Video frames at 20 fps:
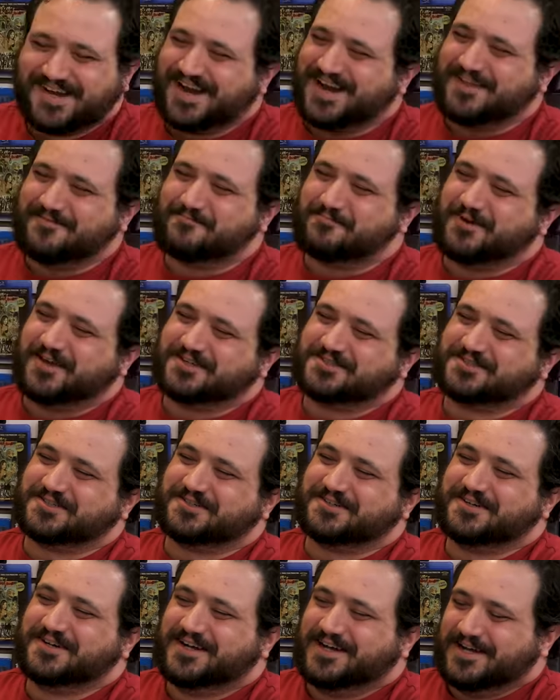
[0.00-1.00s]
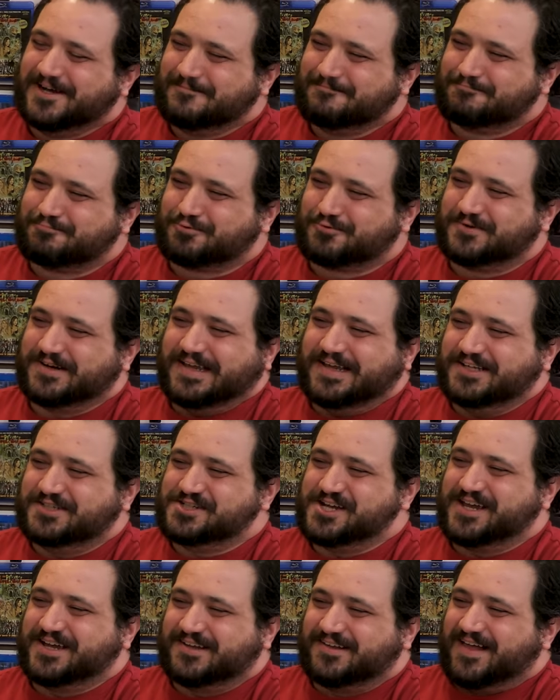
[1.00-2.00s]
I didn't picture
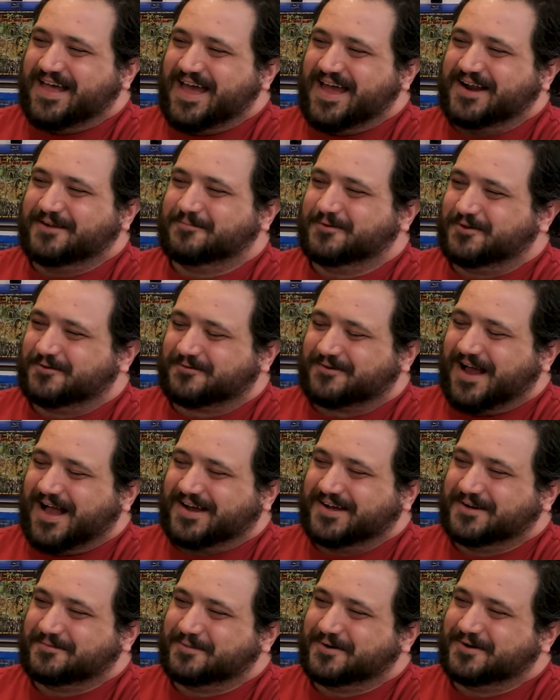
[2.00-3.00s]
pre-jail Hannibal rocking a